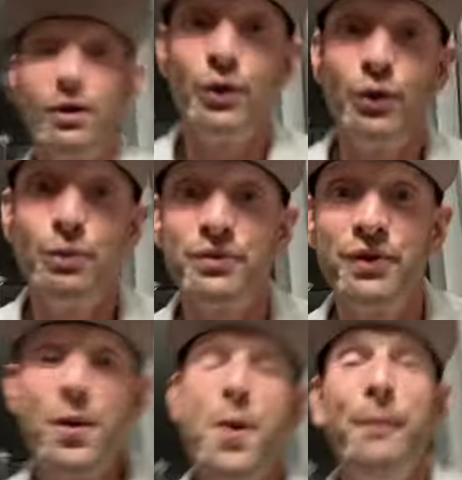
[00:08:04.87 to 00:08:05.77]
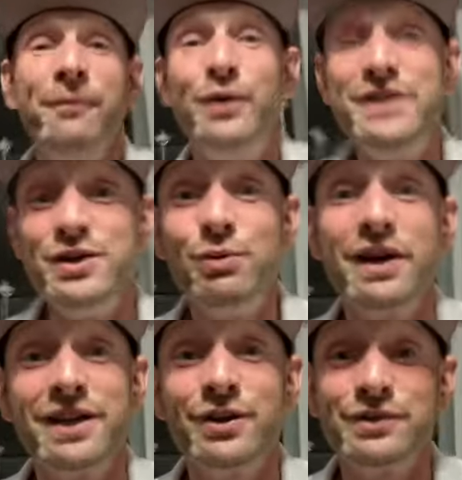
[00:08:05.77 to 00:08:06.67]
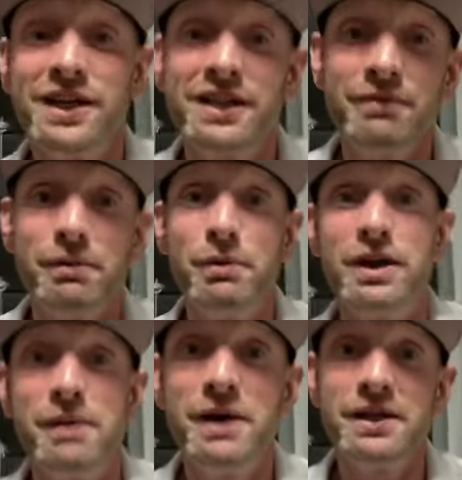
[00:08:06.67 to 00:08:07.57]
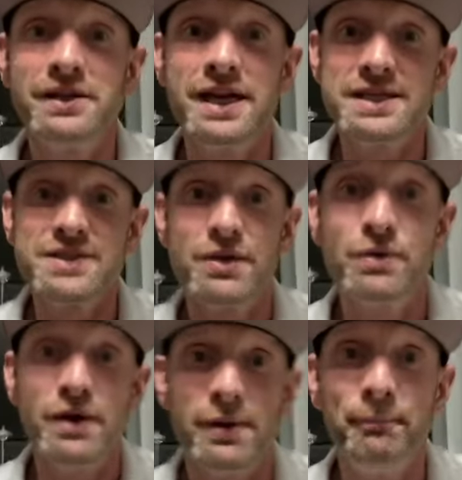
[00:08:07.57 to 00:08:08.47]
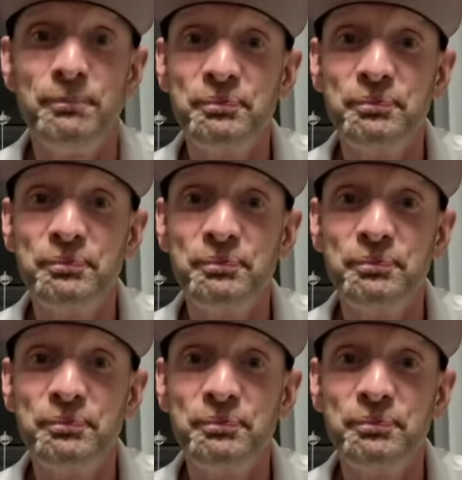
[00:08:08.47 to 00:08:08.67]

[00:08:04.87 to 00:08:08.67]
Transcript: oops we do want to go tell everybody about that so um